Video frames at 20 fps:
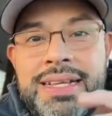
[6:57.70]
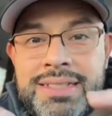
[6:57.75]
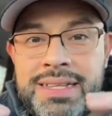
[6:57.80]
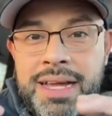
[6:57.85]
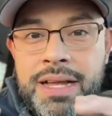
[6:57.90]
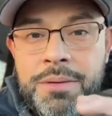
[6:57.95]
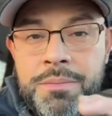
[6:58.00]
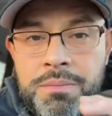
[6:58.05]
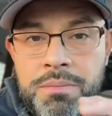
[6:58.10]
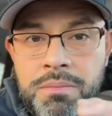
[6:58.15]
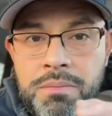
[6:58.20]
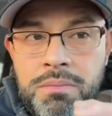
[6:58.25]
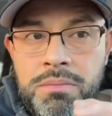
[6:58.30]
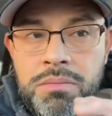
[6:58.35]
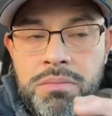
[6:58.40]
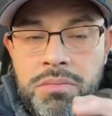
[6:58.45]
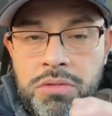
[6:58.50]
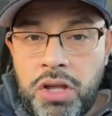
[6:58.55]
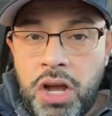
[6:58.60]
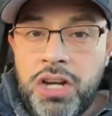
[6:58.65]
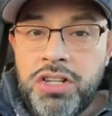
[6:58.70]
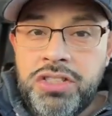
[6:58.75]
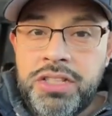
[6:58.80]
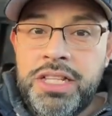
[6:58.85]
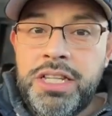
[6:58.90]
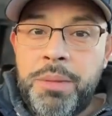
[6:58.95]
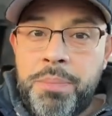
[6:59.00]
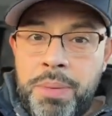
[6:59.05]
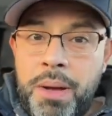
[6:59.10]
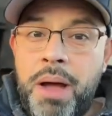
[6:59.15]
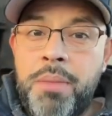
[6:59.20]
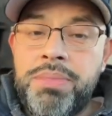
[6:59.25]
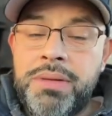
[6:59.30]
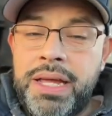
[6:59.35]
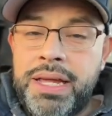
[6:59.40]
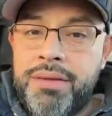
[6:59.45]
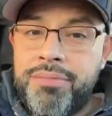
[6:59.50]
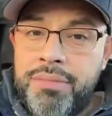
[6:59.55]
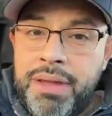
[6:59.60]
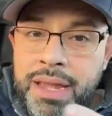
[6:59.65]
that largely the
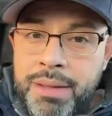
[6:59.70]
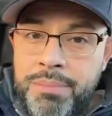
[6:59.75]
public and